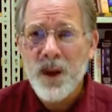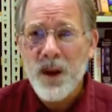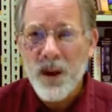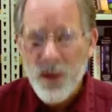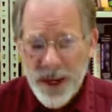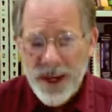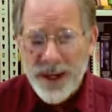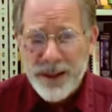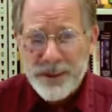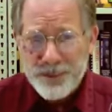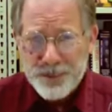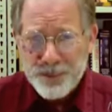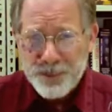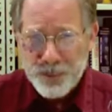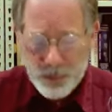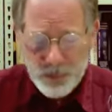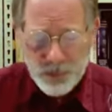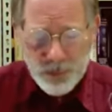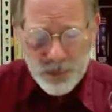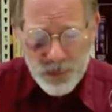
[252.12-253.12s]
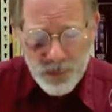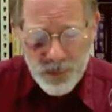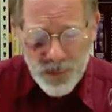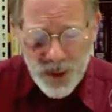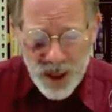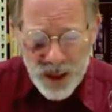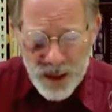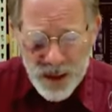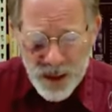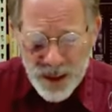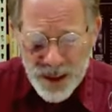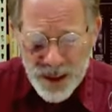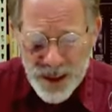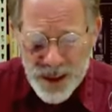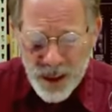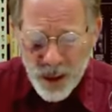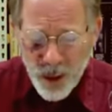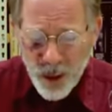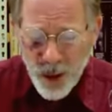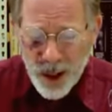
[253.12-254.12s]
Okay? So let's
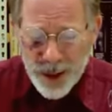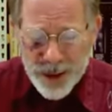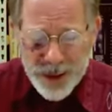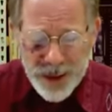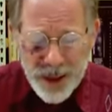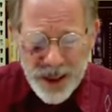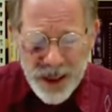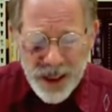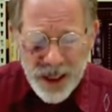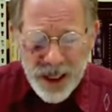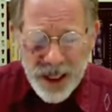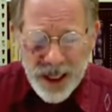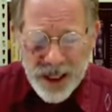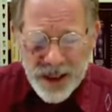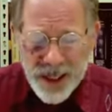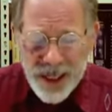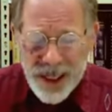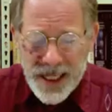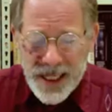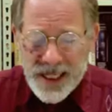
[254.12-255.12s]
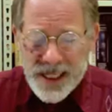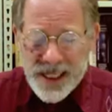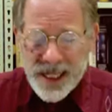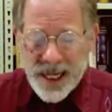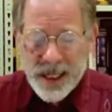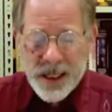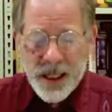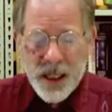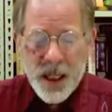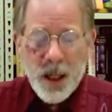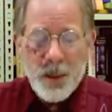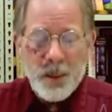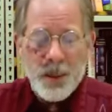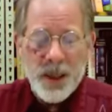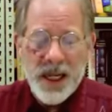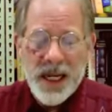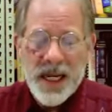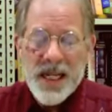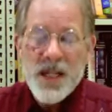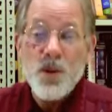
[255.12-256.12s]
go on. Then it said,
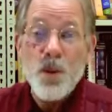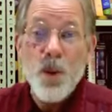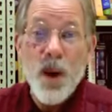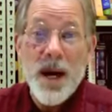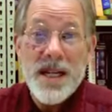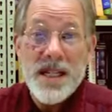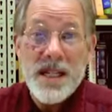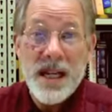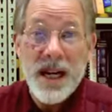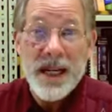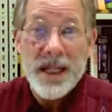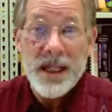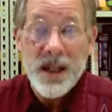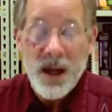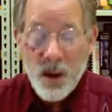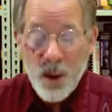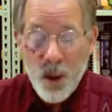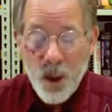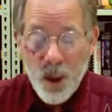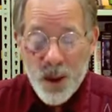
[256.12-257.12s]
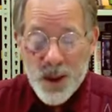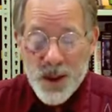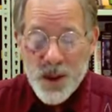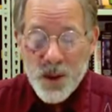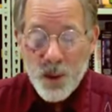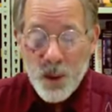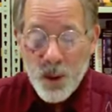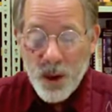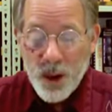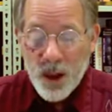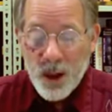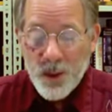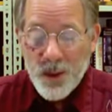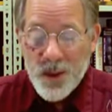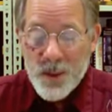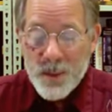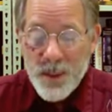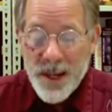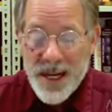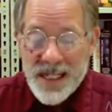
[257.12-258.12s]
because Westcott and Hort's work
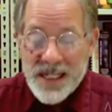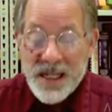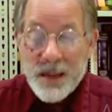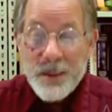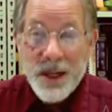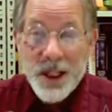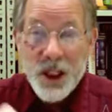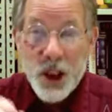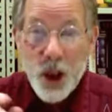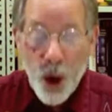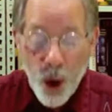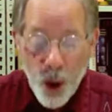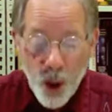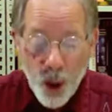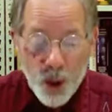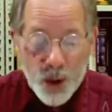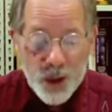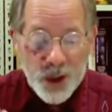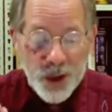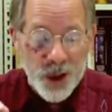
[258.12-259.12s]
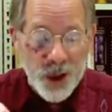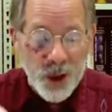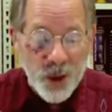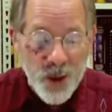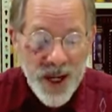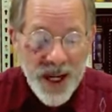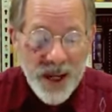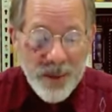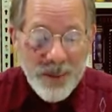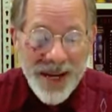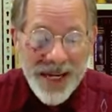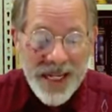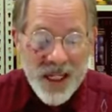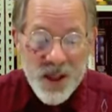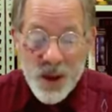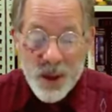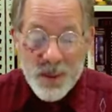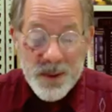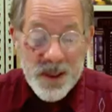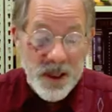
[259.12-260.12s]
was based on much older Greek
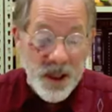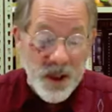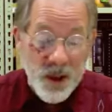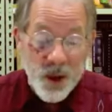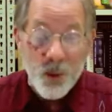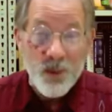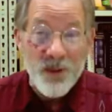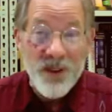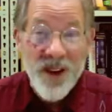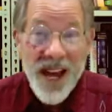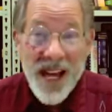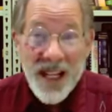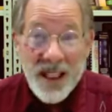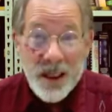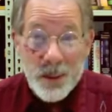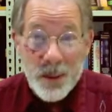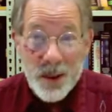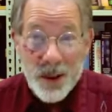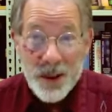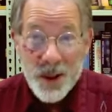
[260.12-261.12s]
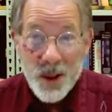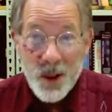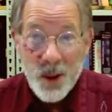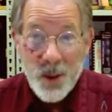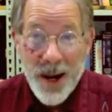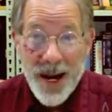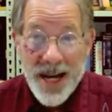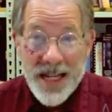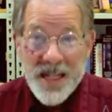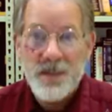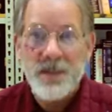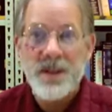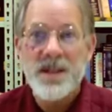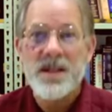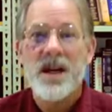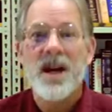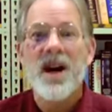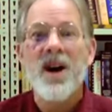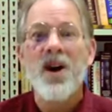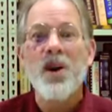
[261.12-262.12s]
manuscripts than those available to
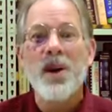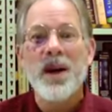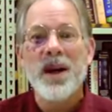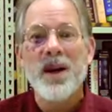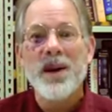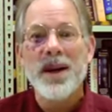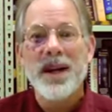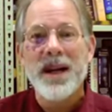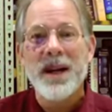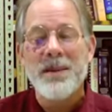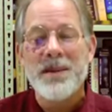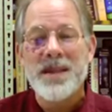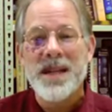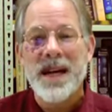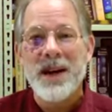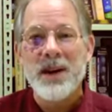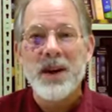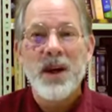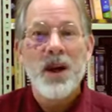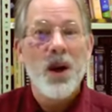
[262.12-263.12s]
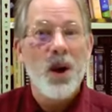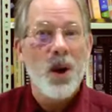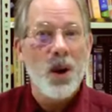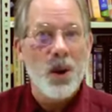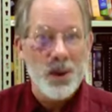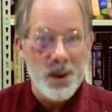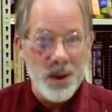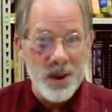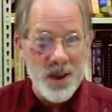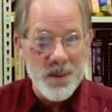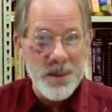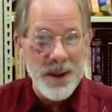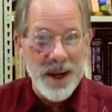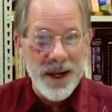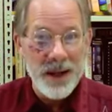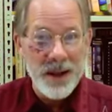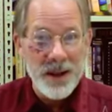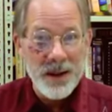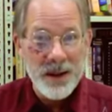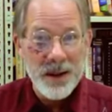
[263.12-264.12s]
Erasmus, oh, here it comes out. Older is
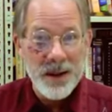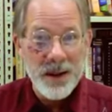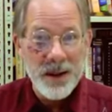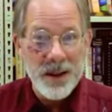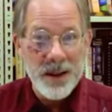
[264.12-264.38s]
better.